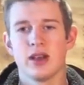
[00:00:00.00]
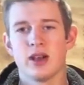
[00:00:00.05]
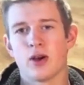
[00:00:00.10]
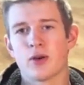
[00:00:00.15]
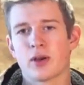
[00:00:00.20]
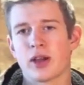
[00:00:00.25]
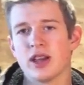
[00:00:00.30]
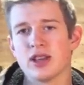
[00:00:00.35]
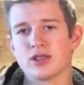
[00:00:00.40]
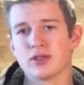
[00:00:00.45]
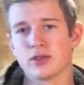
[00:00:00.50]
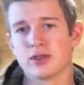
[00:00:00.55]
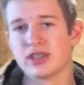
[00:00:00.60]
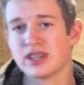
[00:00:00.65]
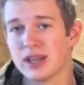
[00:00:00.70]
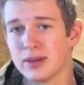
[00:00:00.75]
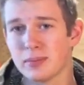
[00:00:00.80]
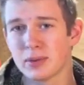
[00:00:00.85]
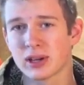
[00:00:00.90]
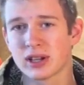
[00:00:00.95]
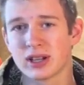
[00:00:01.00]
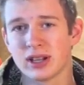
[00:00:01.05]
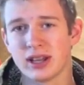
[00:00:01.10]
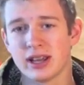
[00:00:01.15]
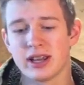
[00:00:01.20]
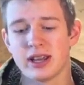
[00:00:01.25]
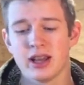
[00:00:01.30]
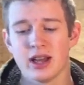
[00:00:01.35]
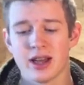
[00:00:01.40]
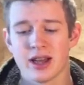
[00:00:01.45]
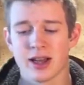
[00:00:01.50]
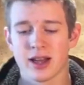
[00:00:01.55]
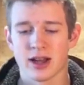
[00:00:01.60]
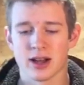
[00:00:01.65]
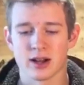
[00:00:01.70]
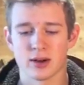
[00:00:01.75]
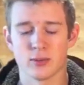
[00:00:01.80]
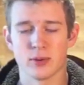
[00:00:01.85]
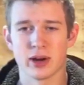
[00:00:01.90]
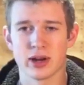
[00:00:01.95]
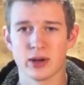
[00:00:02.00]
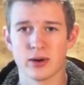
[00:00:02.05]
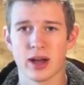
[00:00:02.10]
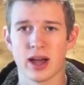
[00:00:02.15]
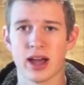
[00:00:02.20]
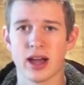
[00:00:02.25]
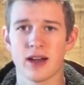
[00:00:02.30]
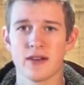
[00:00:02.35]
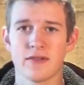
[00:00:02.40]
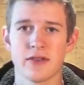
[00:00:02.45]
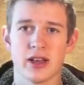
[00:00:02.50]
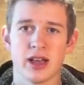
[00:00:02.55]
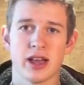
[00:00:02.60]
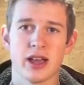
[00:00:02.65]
Okay, so typically when you have